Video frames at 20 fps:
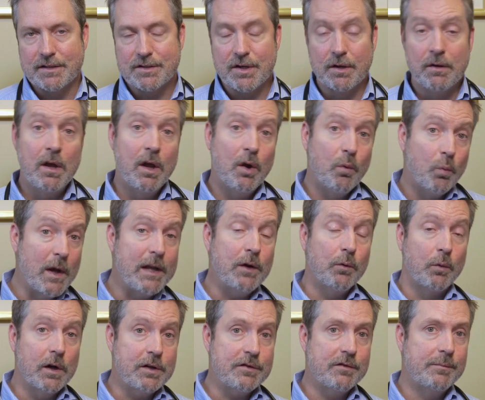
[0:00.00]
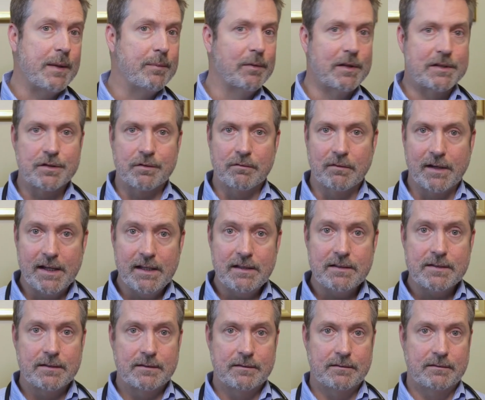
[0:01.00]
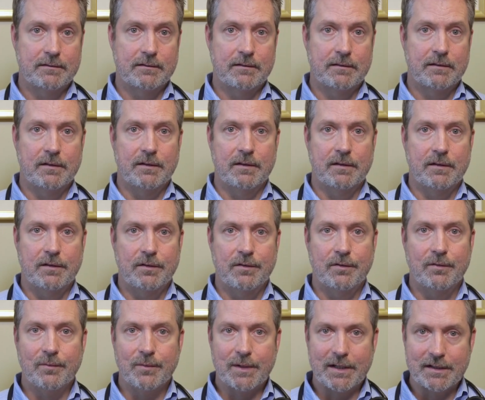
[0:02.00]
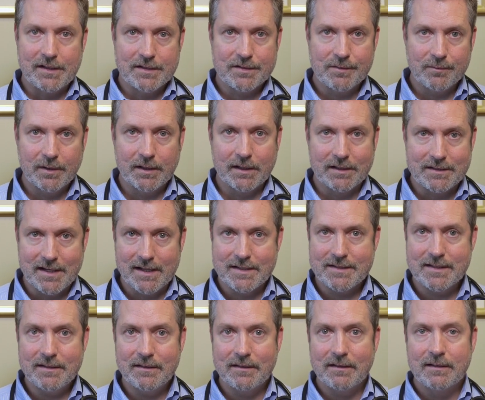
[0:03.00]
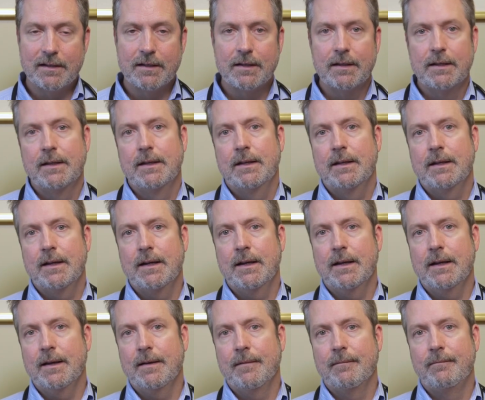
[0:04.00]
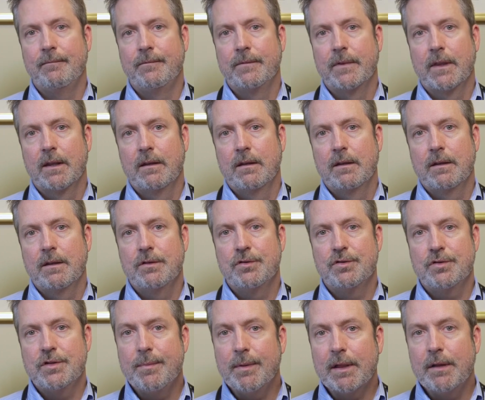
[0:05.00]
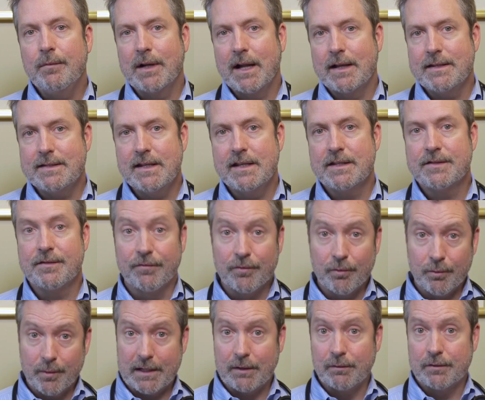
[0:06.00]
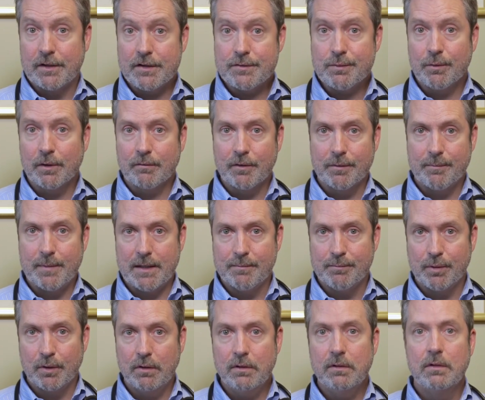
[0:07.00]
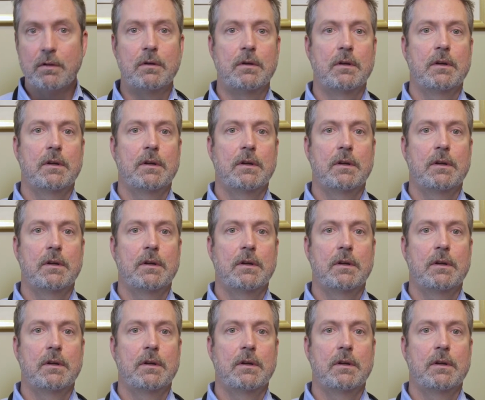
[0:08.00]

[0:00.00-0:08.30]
And so when it works for people, it's great. When it doesn't work, it doesn't. Um, typically, what I see is for when it does work with people,